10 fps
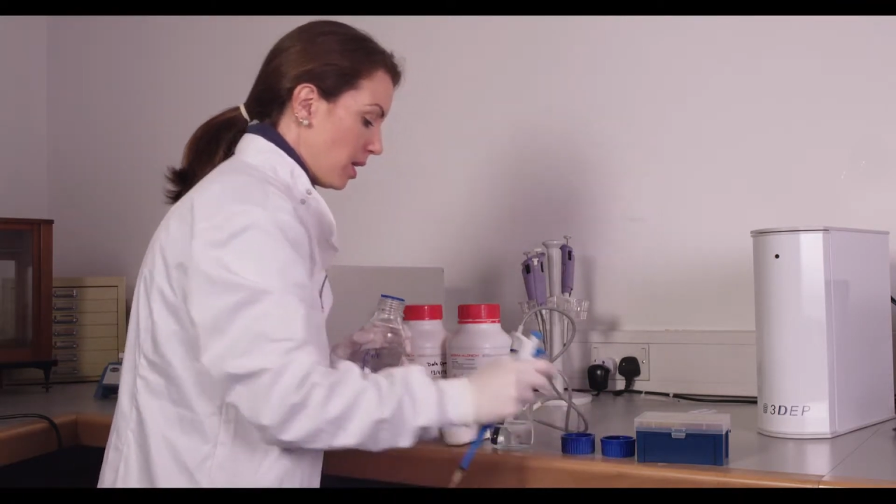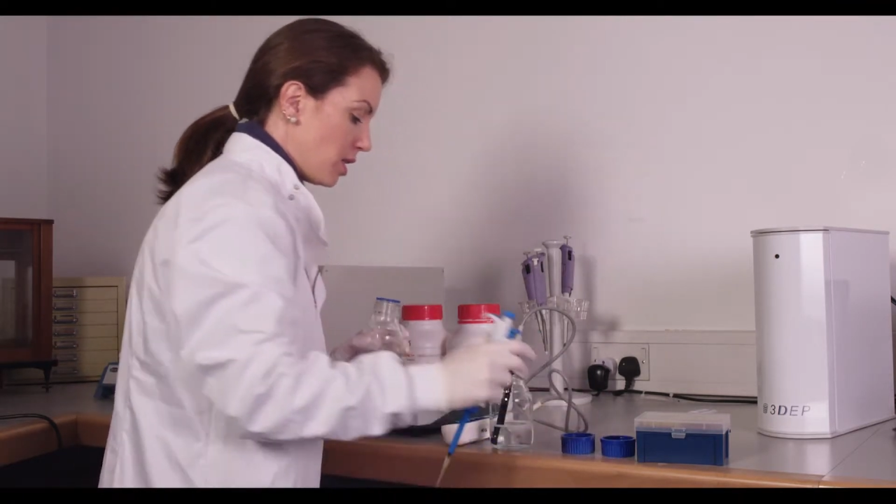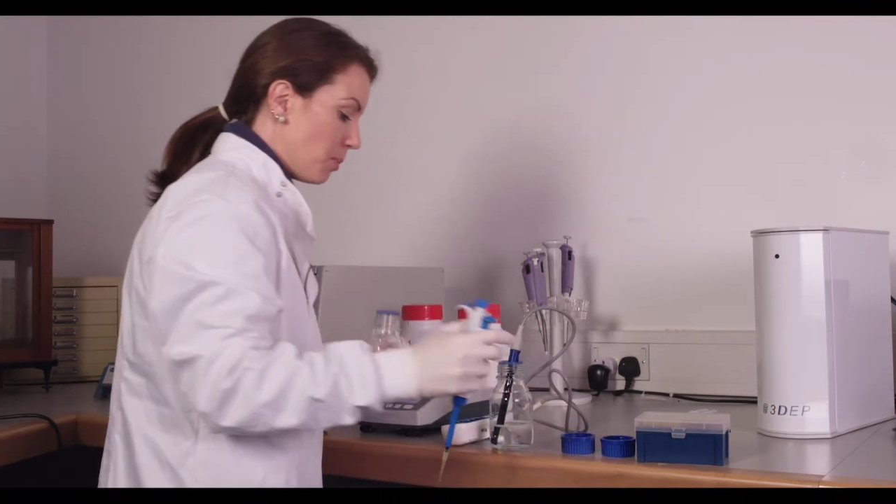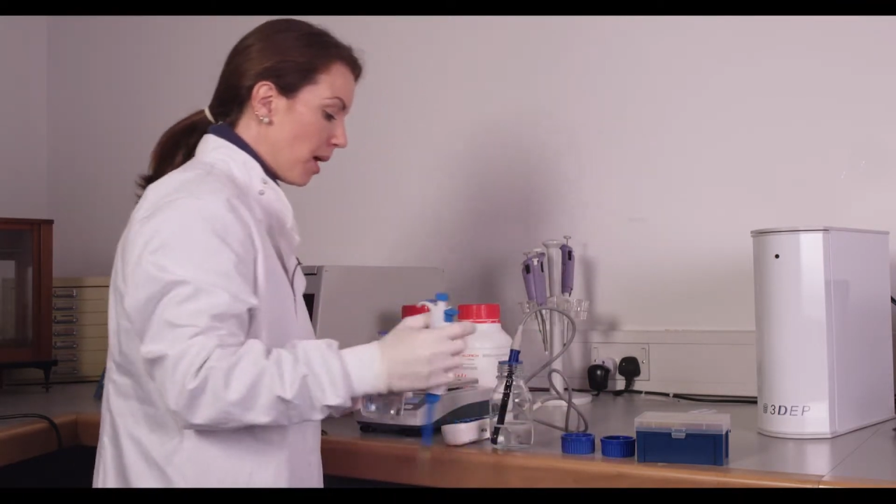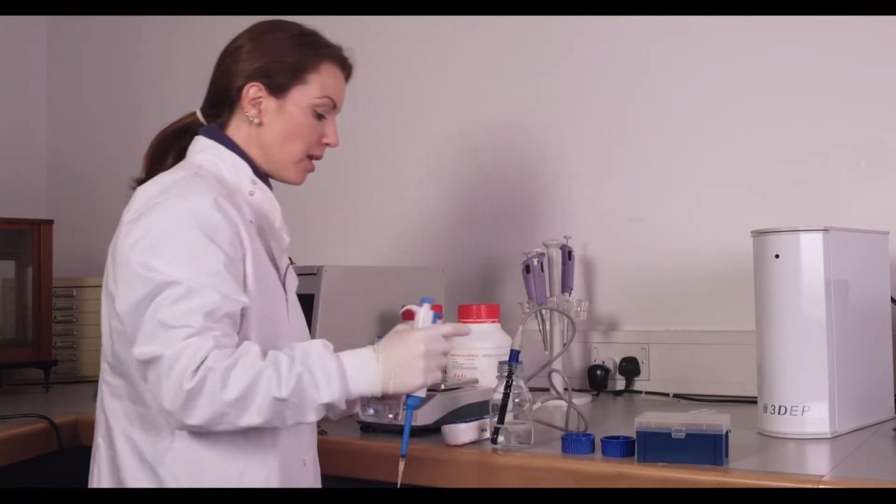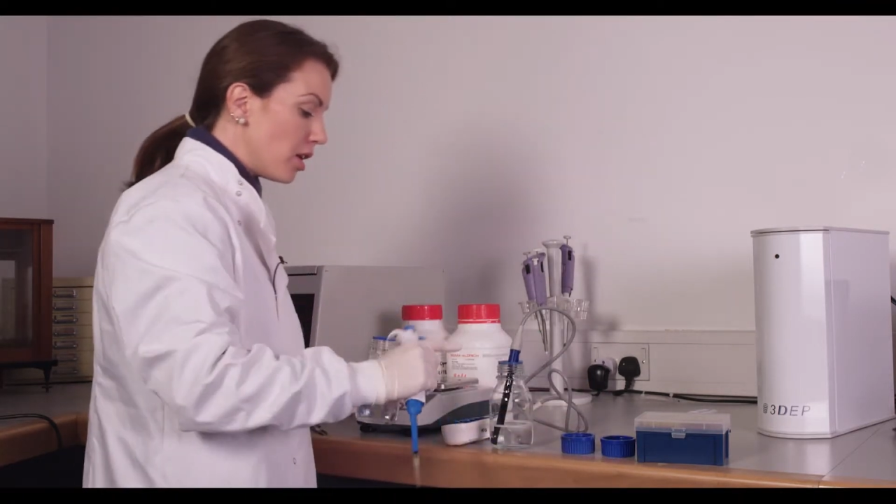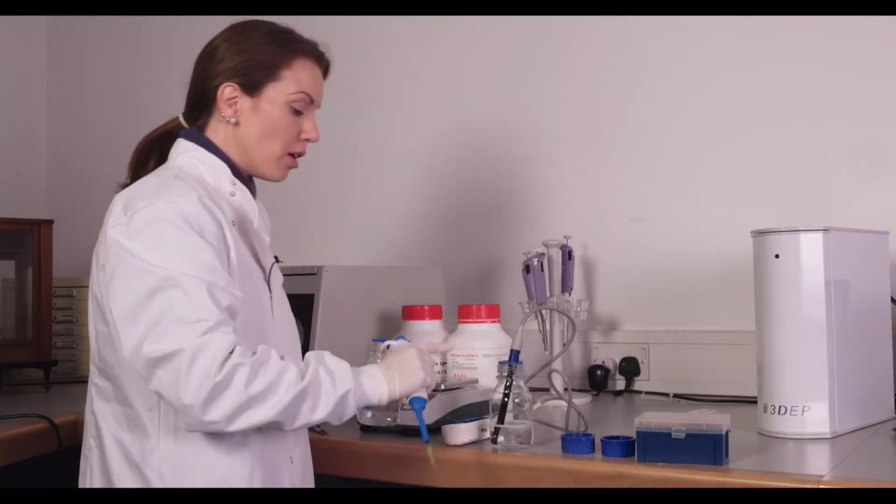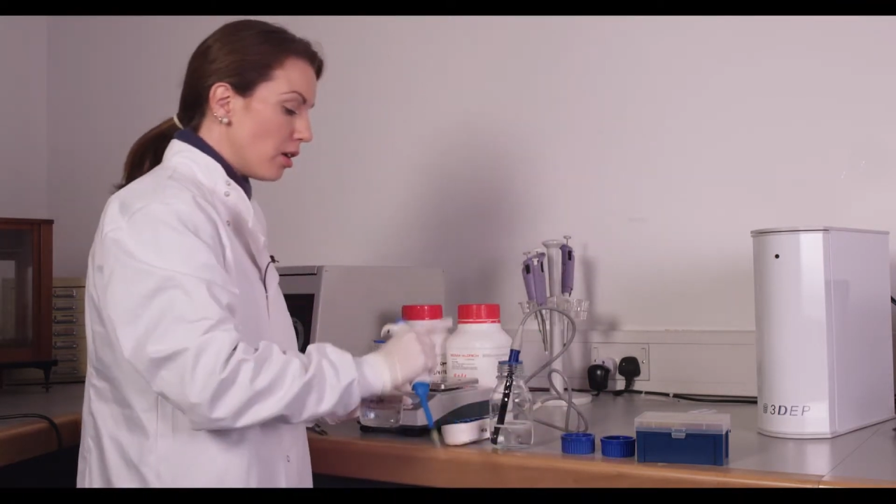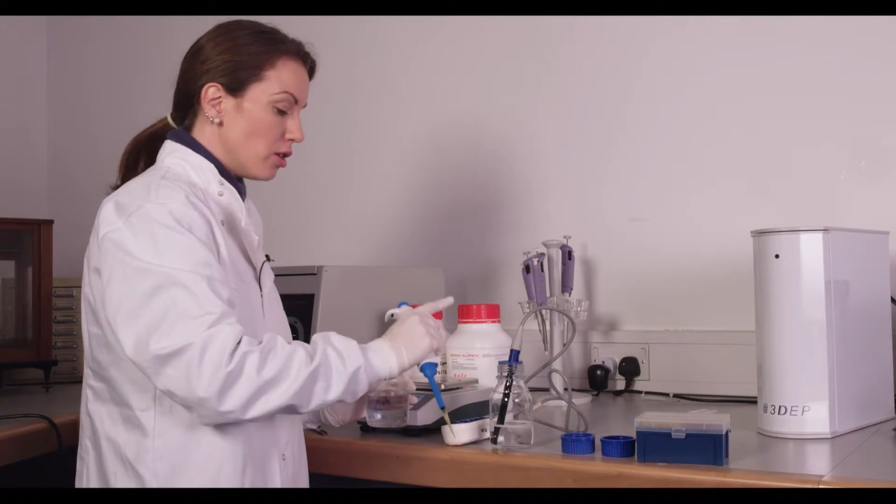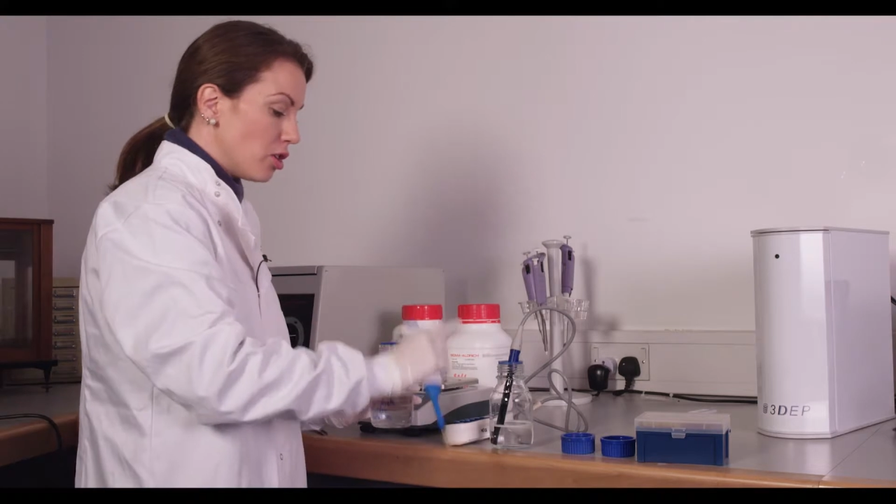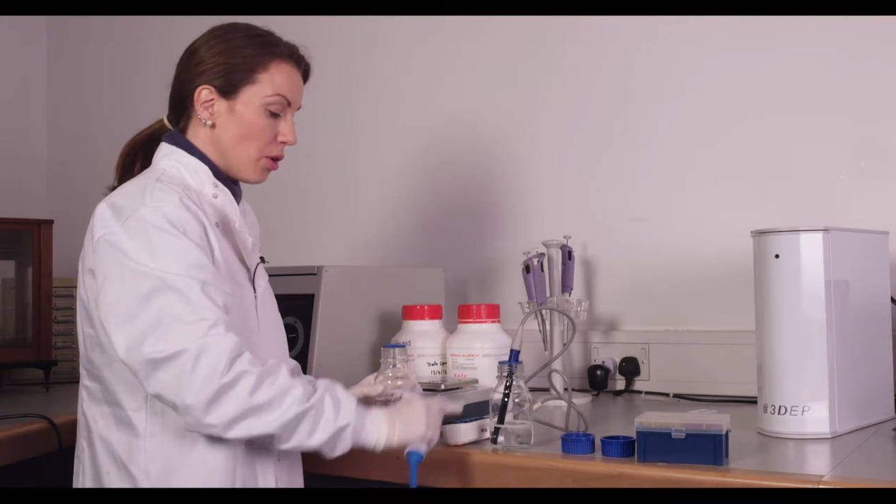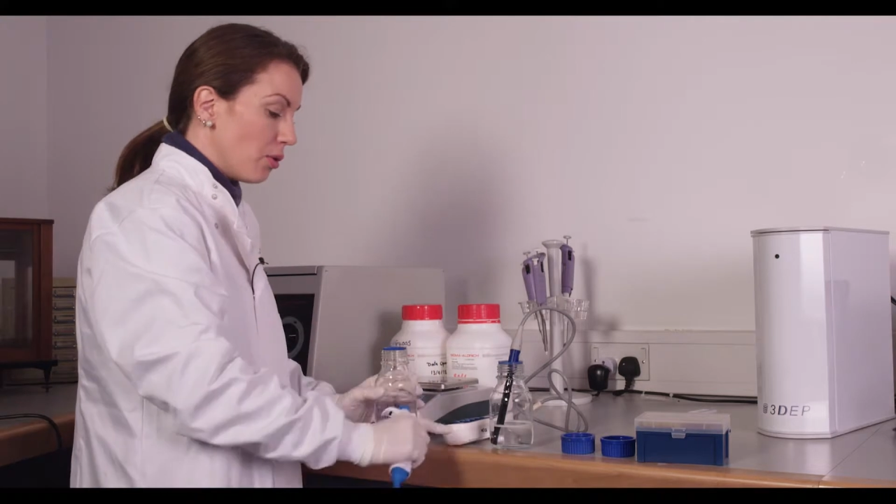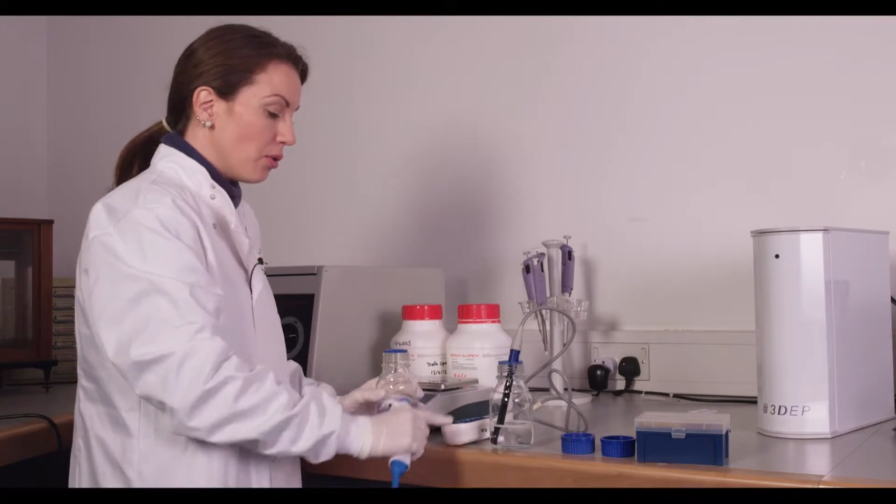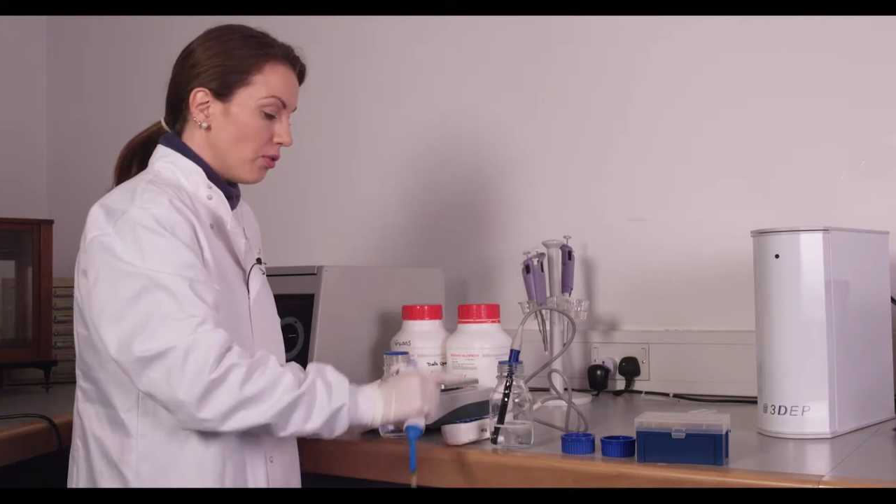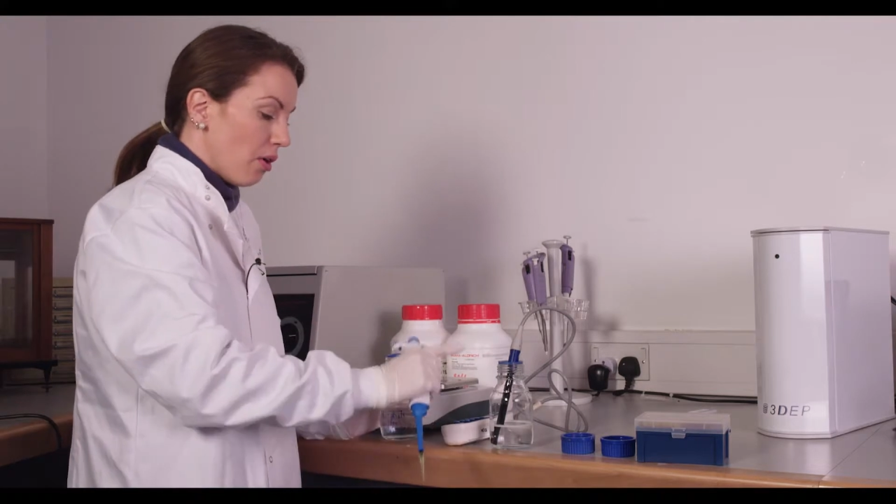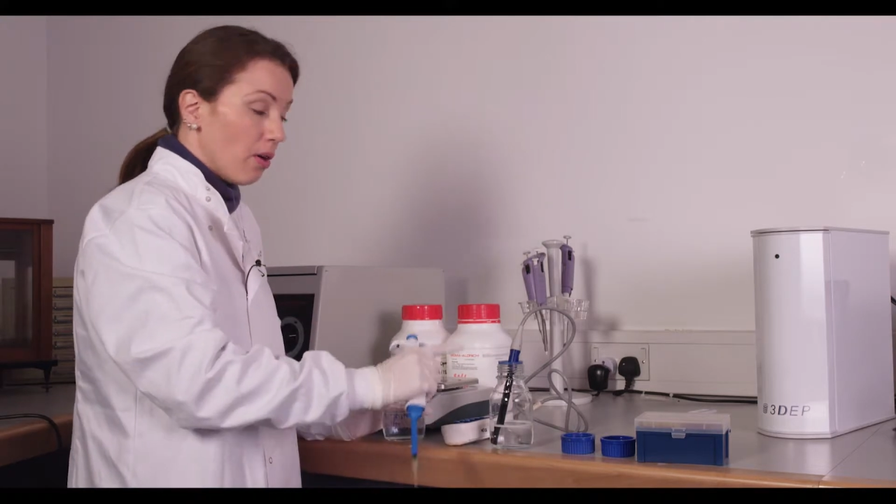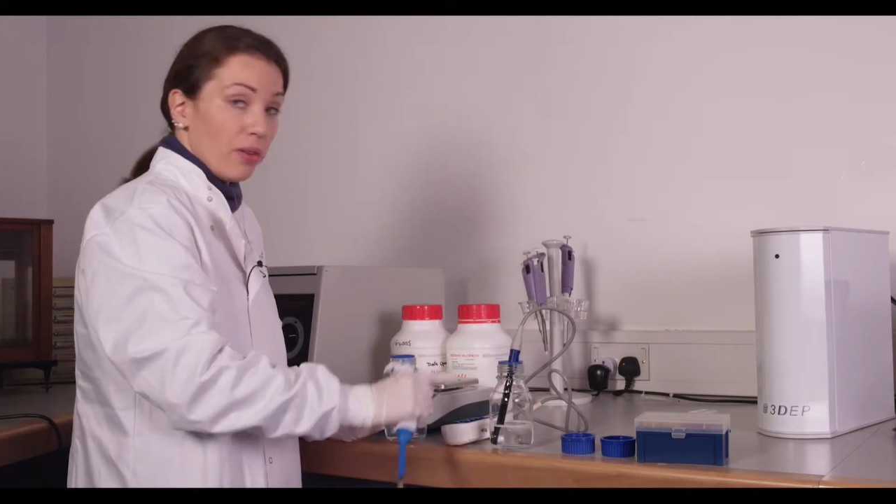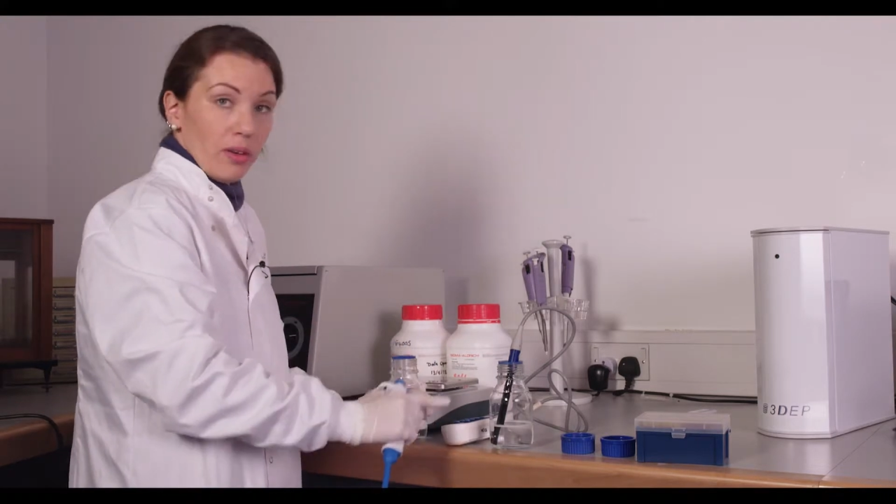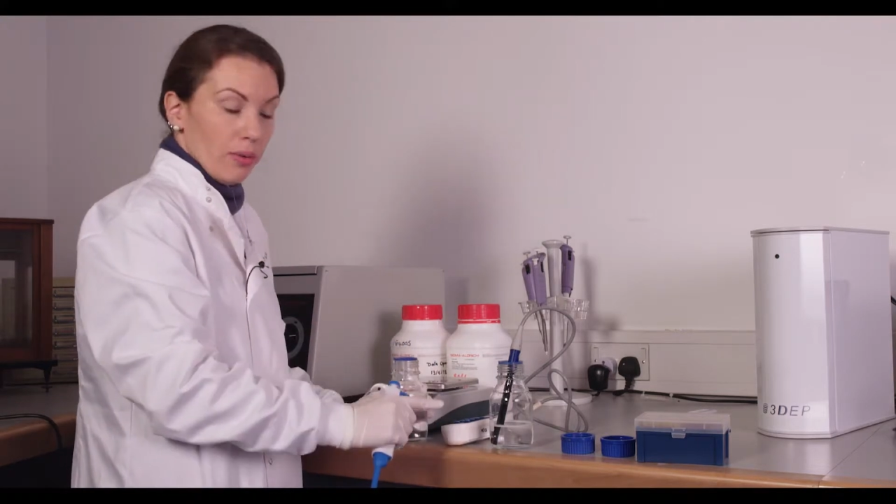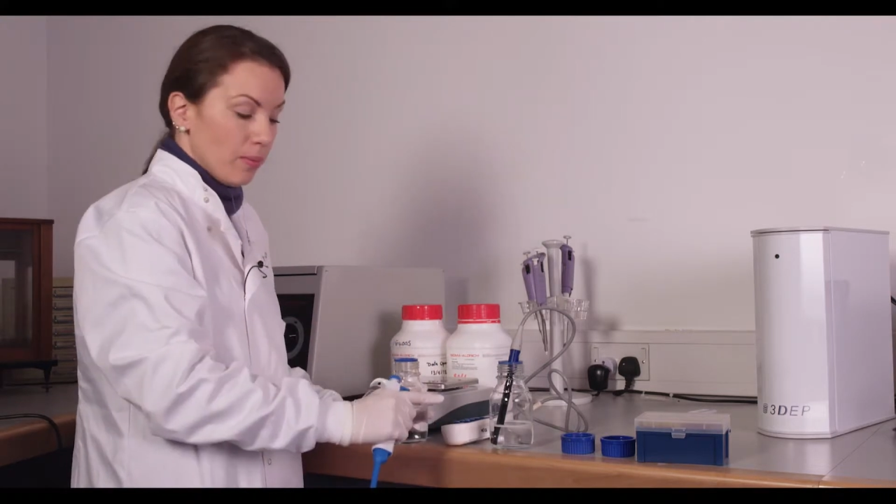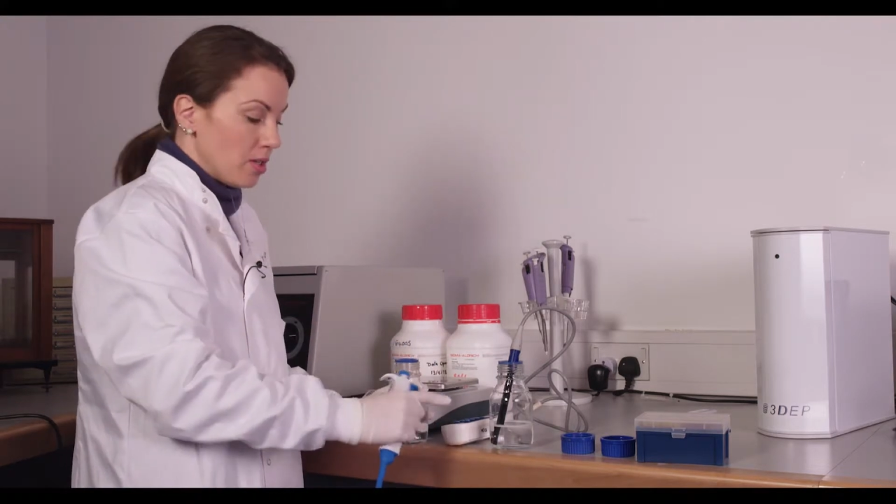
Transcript: Depending on your total volume,